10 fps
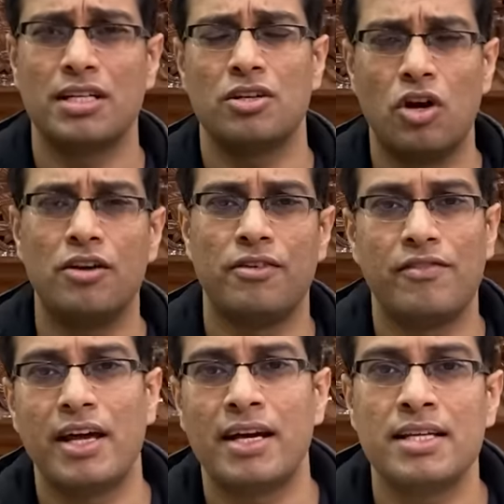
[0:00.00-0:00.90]
there is a lot of
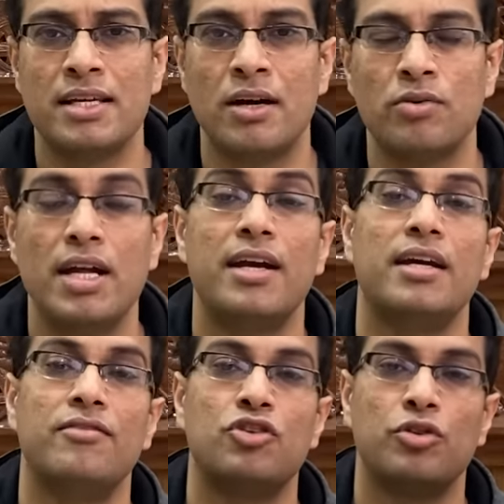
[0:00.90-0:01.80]
awareness around that,
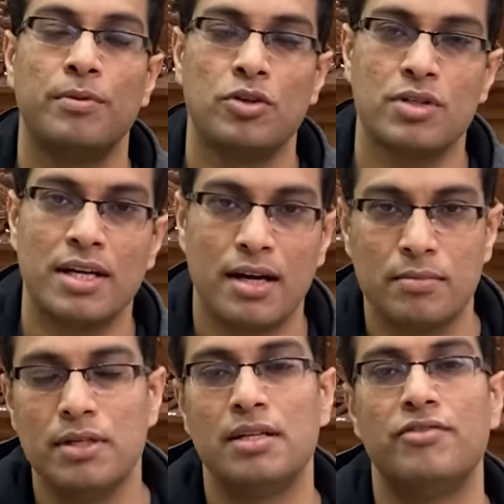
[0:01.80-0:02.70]
hey, we should be using
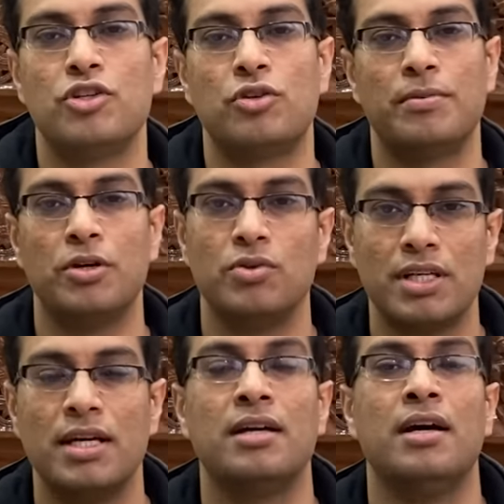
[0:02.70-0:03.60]
herbal, we should be
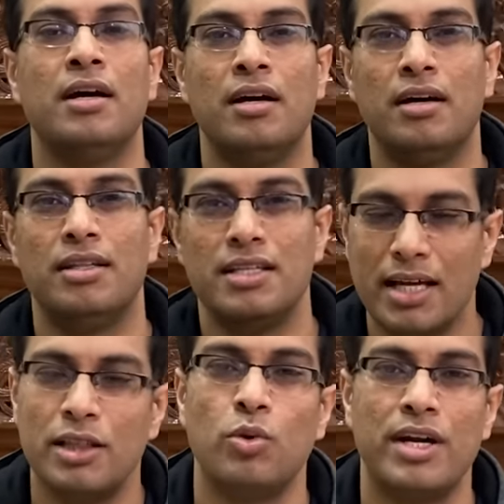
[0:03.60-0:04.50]
using these
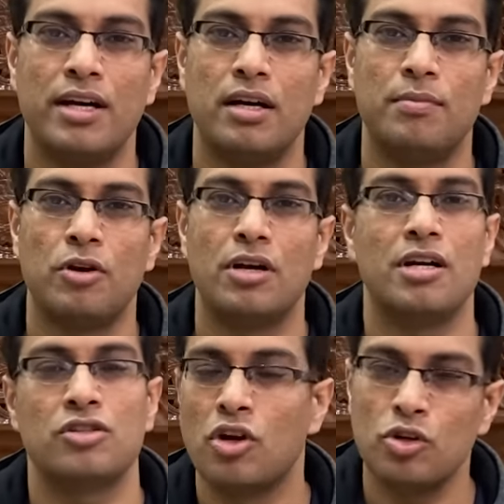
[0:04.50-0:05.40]
health-oriented
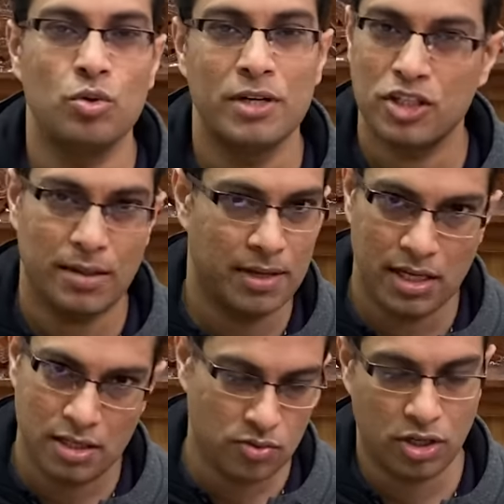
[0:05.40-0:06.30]
products, not too much
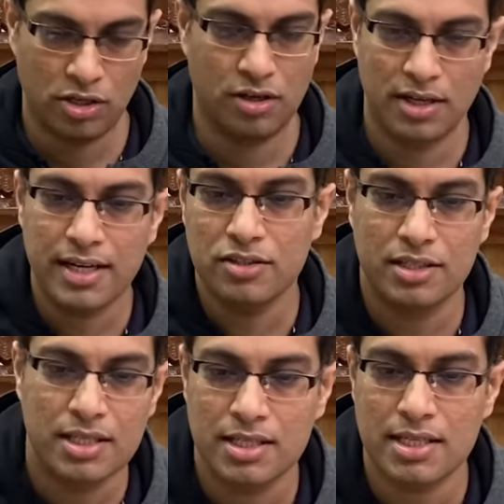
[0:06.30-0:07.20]
chemicals, whatnot, right? So
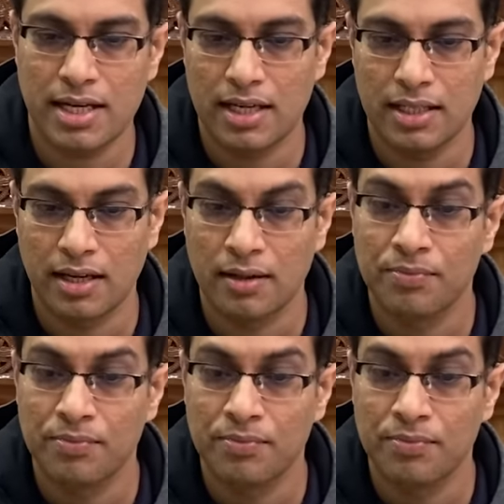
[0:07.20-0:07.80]
this is the second thing.